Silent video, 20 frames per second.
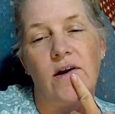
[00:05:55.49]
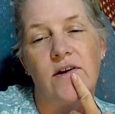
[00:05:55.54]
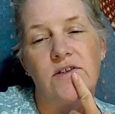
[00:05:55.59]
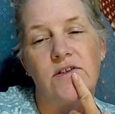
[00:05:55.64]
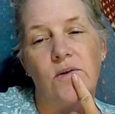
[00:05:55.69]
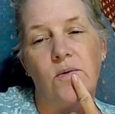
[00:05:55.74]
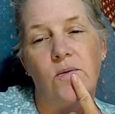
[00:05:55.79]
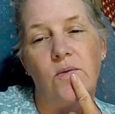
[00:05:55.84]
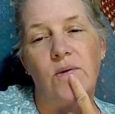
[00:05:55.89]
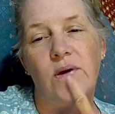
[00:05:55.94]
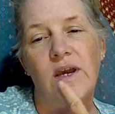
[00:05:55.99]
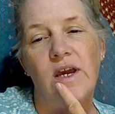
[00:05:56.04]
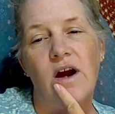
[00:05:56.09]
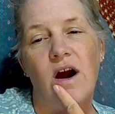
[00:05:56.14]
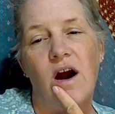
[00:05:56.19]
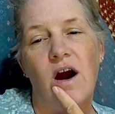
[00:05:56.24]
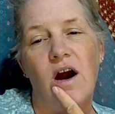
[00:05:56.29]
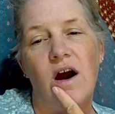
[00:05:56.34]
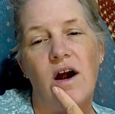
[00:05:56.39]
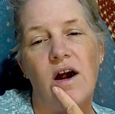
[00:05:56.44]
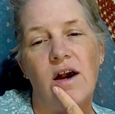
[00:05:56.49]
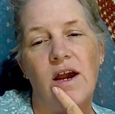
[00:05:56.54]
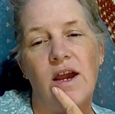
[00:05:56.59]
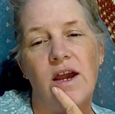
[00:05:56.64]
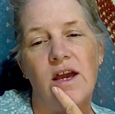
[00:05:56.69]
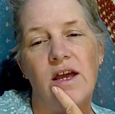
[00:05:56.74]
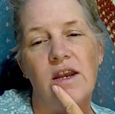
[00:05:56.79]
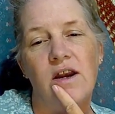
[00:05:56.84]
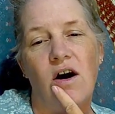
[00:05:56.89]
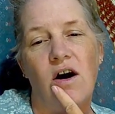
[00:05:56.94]
So we are
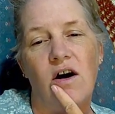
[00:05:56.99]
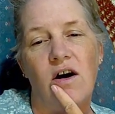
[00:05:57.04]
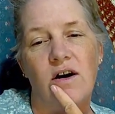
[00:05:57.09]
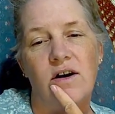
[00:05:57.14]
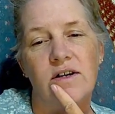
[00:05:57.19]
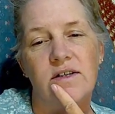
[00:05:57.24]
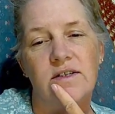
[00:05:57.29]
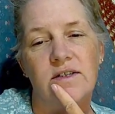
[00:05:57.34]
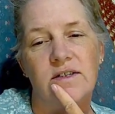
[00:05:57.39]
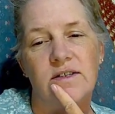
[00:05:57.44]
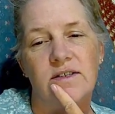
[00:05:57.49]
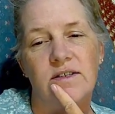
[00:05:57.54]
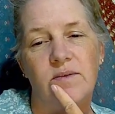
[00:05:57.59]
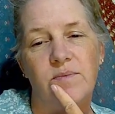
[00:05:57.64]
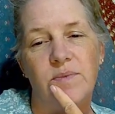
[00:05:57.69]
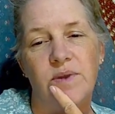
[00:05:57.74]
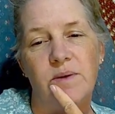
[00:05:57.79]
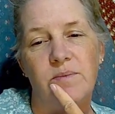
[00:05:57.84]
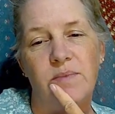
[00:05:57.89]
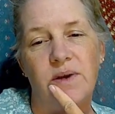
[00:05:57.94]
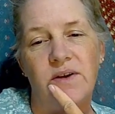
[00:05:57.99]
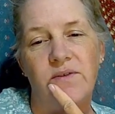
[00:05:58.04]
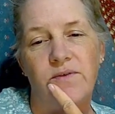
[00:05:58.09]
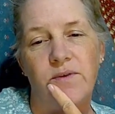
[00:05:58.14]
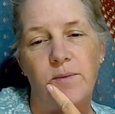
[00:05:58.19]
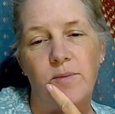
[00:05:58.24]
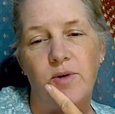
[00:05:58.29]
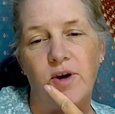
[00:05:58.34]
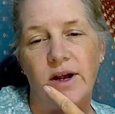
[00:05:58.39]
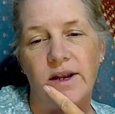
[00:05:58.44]
in August. It's something made
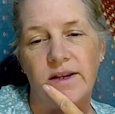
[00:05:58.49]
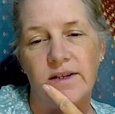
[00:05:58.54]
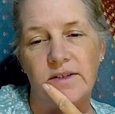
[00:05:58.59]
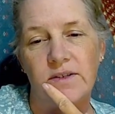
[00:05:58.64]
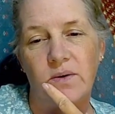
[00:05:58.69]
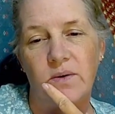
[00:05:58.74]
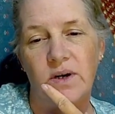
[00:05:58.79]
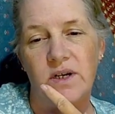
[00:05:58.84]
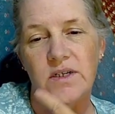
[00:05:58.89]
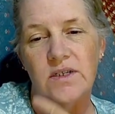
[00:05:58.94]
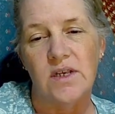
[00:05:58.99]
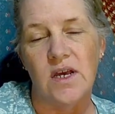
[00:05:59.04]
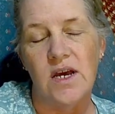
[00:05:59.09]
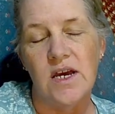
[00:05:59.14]
from Granny Squares.